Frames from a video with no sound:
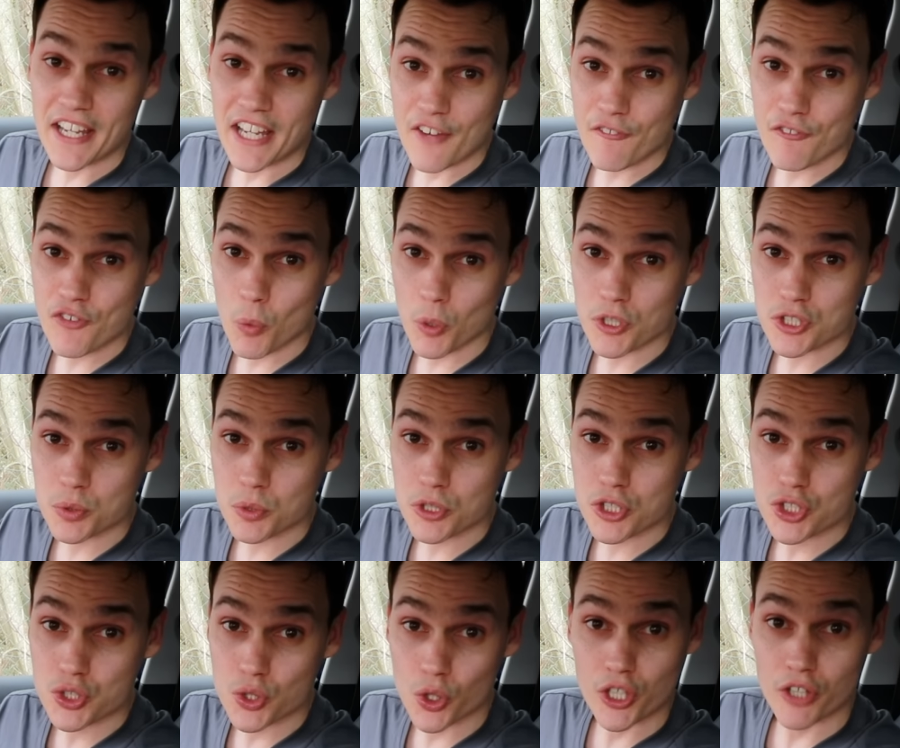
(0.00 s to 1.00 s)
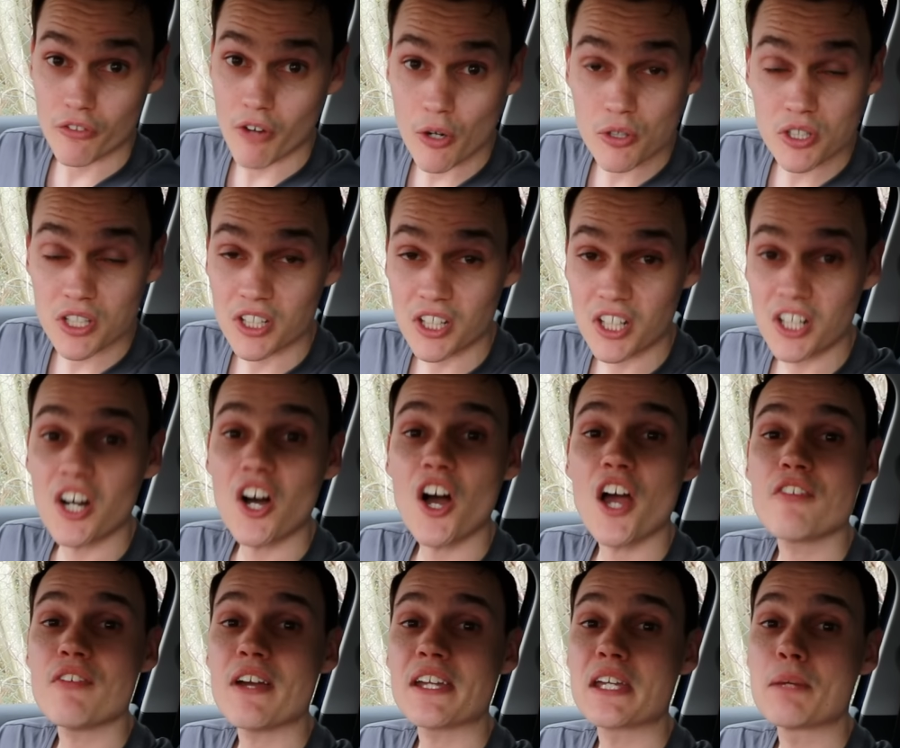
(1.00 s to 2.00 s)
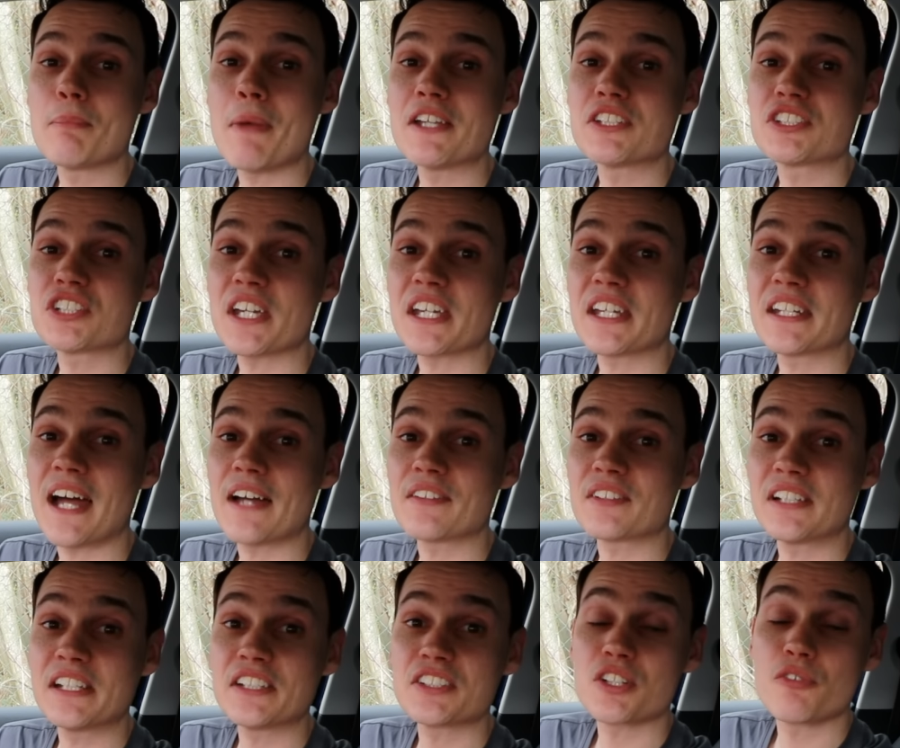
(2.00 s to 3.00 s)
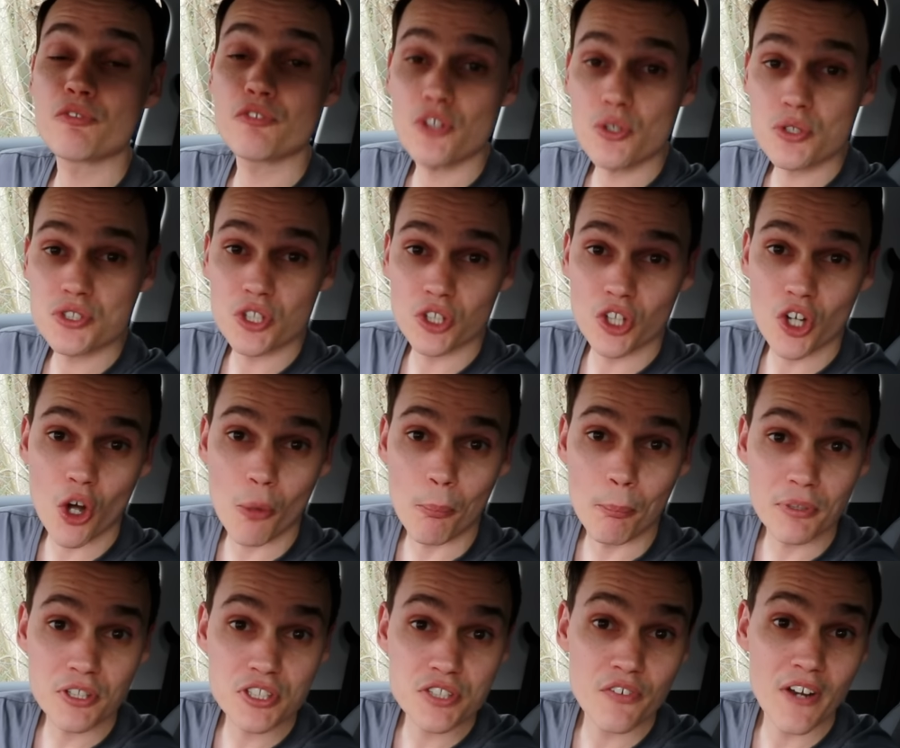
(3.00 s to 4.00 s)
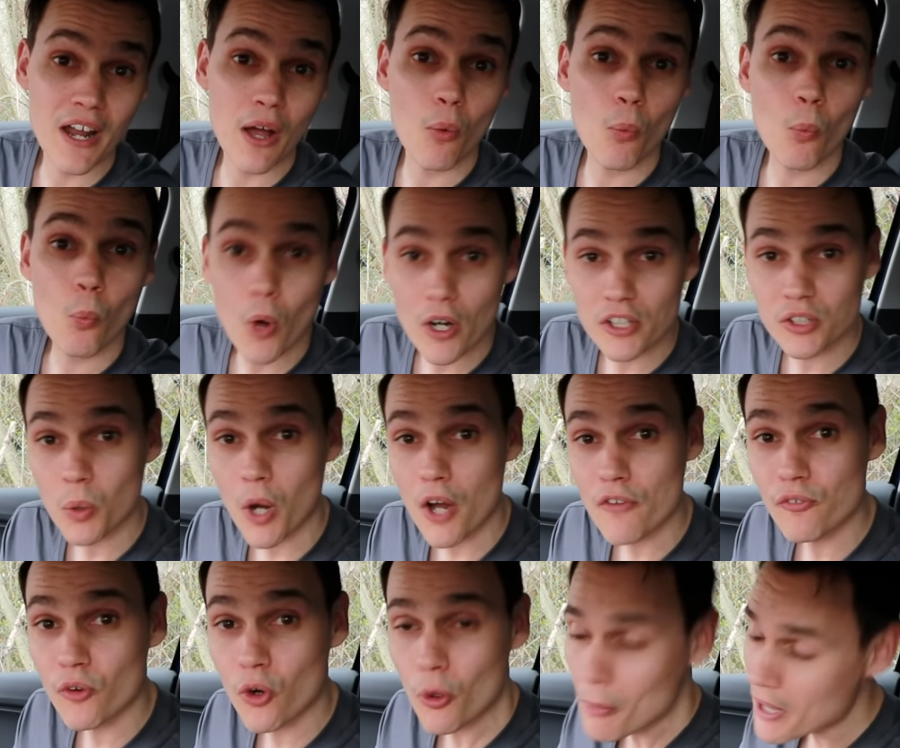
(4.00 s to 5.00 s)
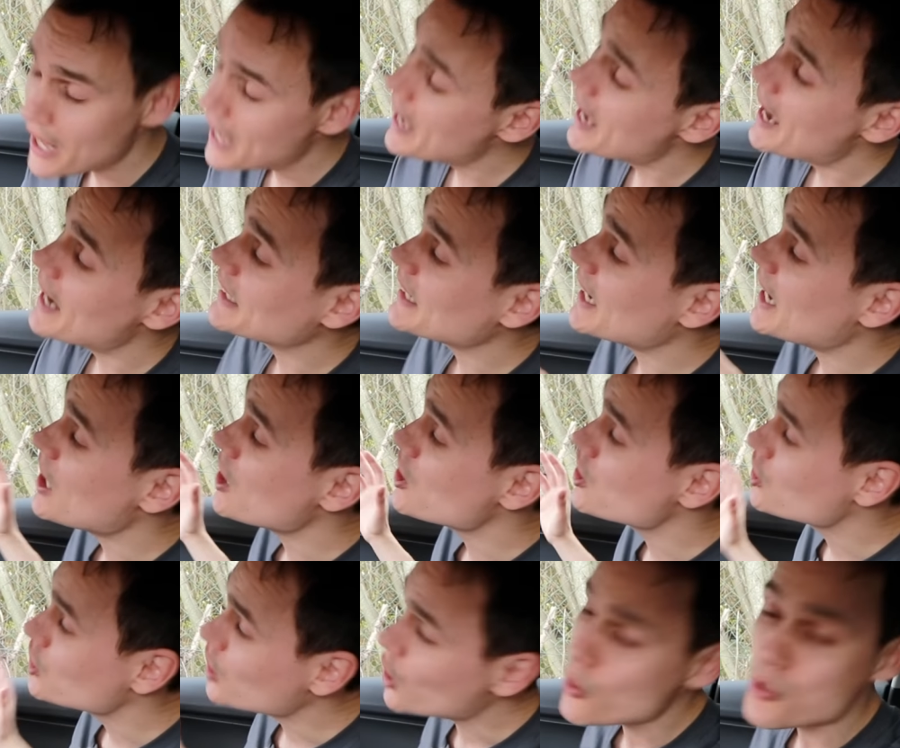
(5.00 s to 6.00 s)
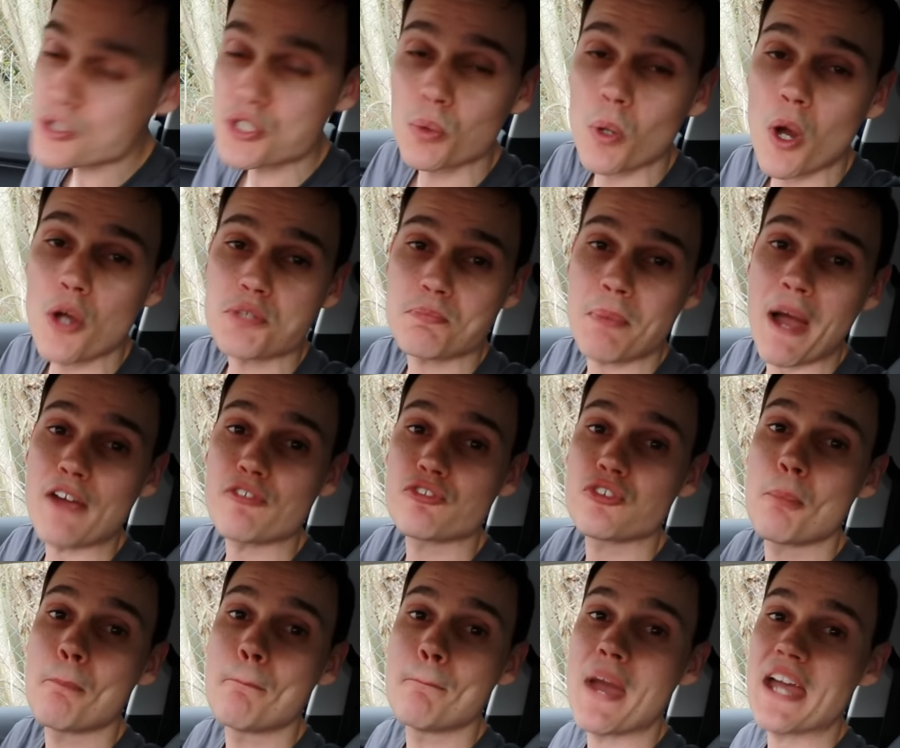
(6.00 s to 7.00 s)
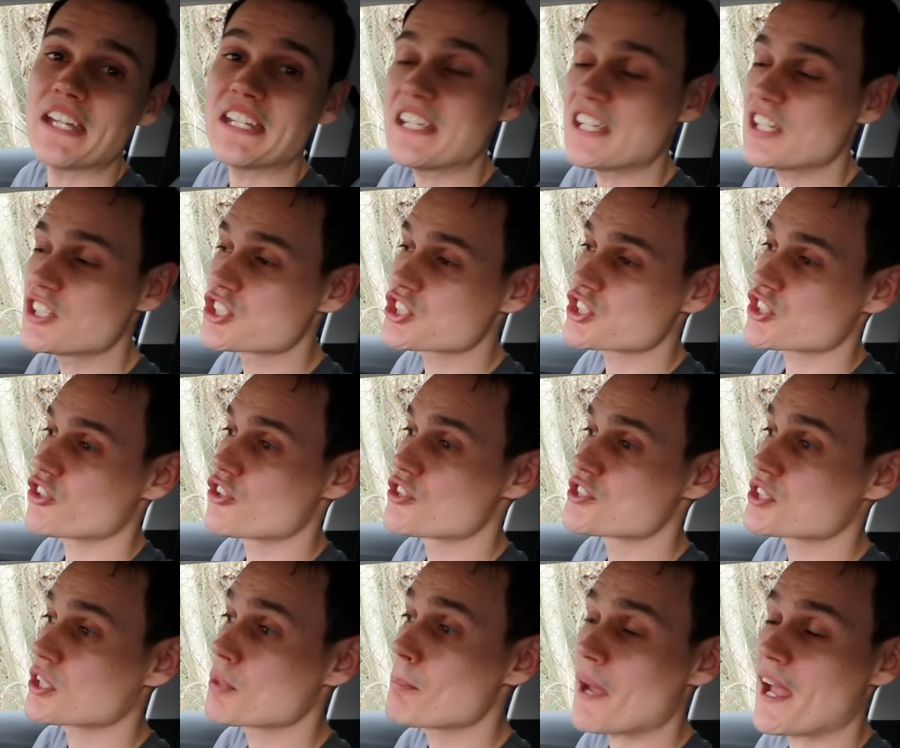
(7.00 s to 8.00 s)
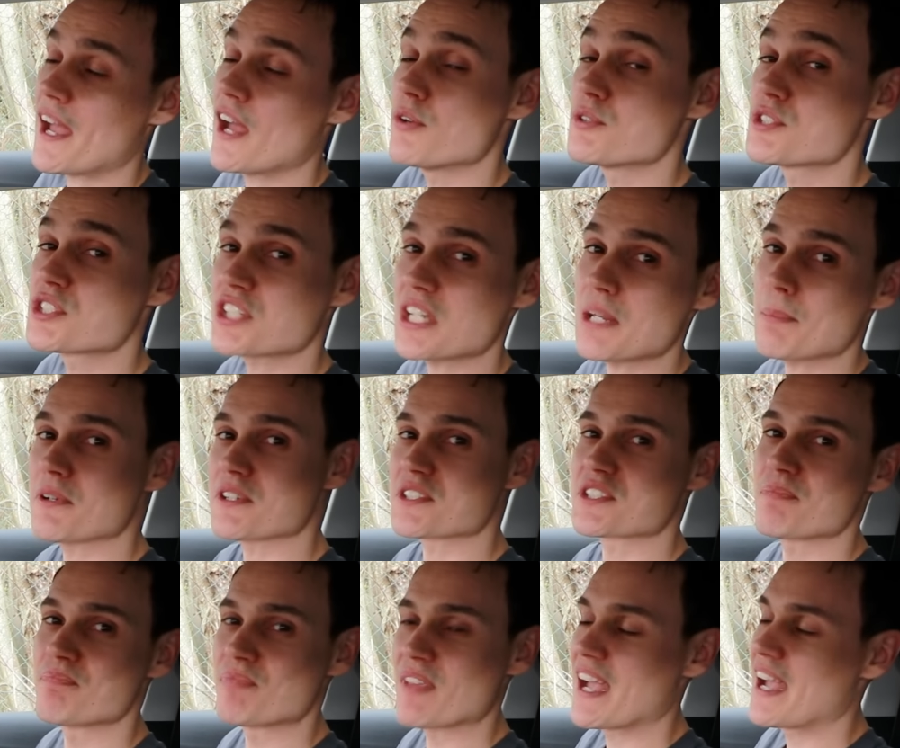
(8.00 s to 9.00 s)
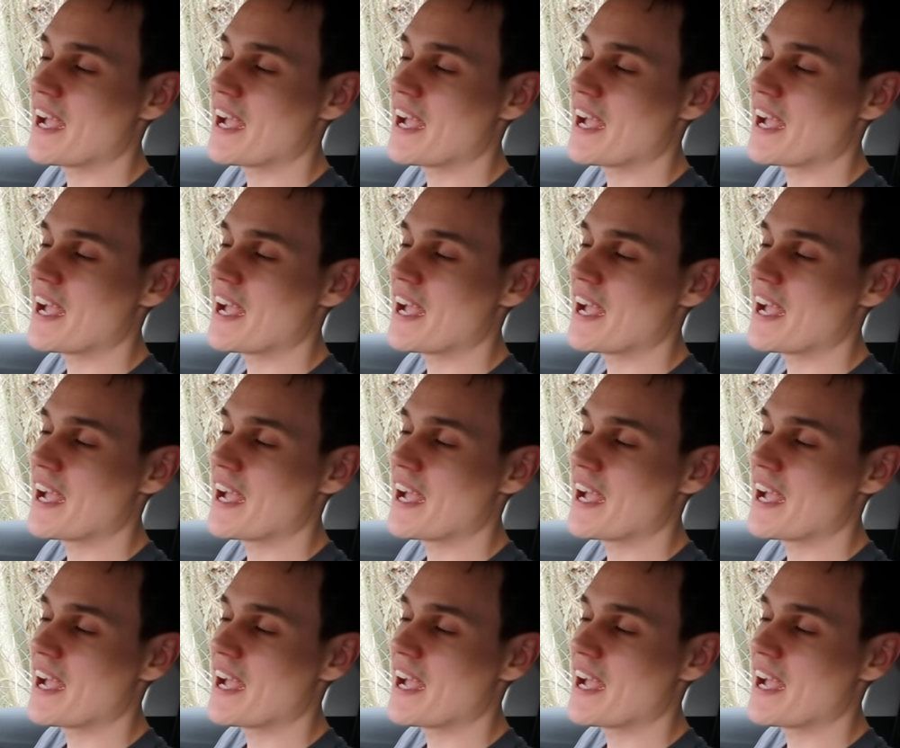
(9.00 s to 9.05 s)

If you want to insure your own car, I recommend checking out the link to confused.com because you fill out one quote form and get loads of quotes back from many insurers to compare who's cheapest.